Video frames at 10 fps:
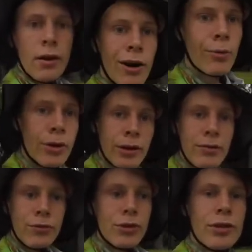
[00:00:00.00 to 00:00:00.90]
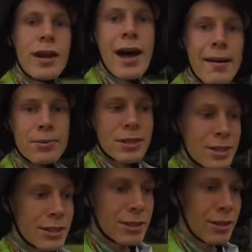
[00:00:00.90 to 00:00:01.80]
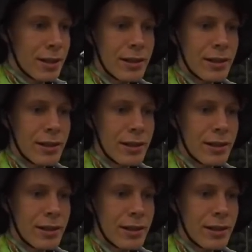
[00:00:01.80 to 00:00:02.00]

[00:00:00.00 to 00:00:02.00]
I won't give you the names because it's a